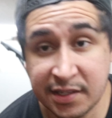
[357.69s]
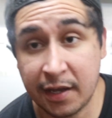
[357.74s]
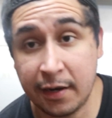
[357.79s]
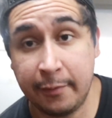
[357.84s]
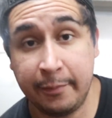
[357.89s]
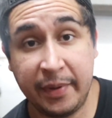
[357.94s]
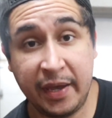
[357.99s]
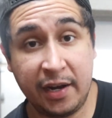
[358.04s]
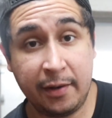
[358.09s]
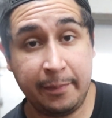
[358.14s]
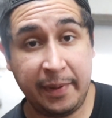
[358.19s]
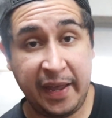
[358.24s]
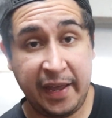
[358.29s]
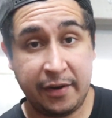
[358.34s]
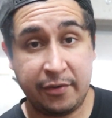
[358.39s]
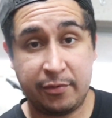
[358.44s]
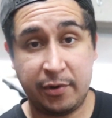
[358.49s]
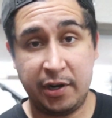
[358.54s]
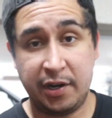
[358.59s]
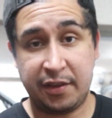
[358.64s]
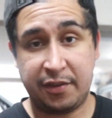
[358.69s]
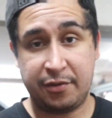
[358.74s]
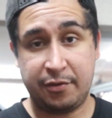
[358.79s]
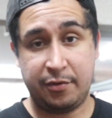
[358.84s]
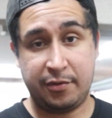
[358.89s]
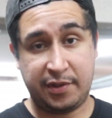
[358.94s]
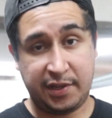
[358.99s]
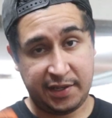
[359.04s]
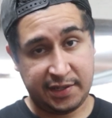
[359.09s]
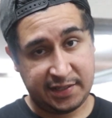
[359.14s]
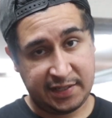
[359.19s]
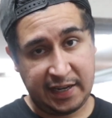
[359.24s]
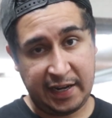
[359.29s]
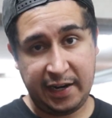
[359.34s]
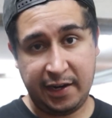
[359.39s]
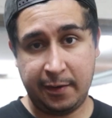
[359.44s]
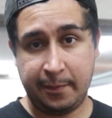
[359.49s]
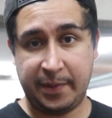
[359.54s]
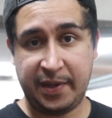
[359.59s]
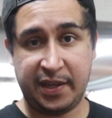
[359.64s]
got a metal band running through the
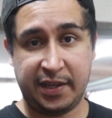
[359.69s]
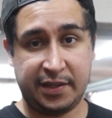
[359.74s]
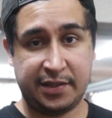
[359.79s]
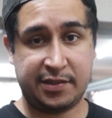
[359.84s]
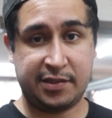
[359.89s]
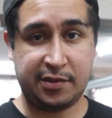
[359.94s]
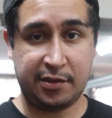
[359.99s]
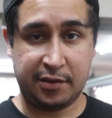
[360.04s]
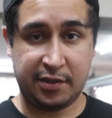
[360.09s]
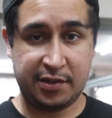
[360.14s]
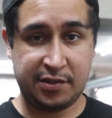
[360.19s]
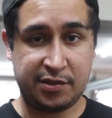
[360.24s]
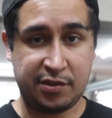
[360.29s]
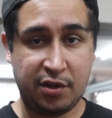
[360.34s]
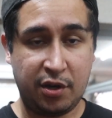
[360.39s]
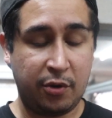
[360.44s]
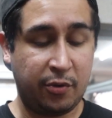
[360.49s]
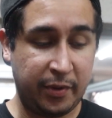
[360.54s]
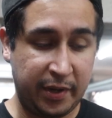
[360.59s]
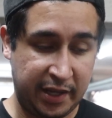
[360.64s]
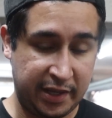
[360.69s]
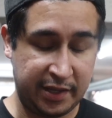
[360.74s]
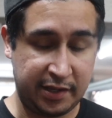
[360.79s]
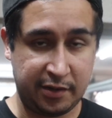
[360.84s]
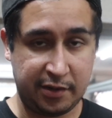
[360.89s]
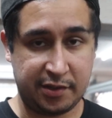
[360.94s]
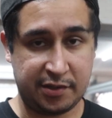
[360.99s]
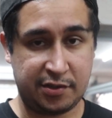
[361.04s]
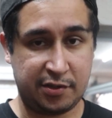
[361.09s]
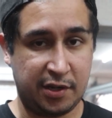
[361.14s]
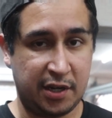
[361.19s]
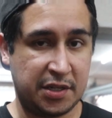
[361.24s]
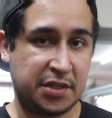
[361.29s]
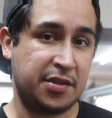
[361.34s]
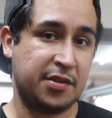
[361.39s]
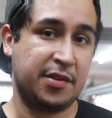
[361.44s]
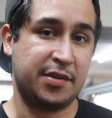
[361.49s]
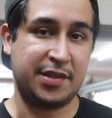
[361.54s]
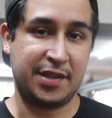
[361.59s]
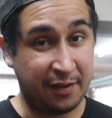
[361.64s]
entire bead, so there's no way that you can
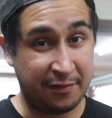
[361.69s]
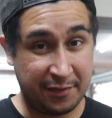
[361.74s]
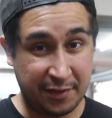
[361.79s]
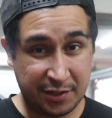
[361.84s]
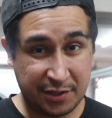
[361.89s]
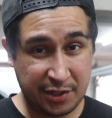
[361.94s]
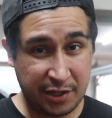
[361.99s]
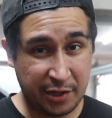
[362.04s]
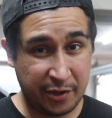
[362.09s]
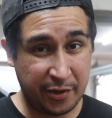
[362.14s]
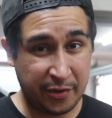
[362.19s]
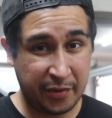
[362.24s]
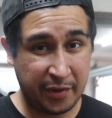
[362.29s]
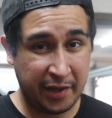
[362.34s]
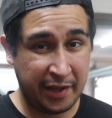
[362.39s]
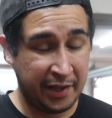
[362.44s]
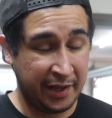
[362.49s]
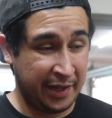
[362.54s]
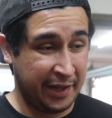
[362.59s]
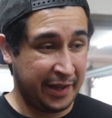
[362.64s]
stretch those. And if you do,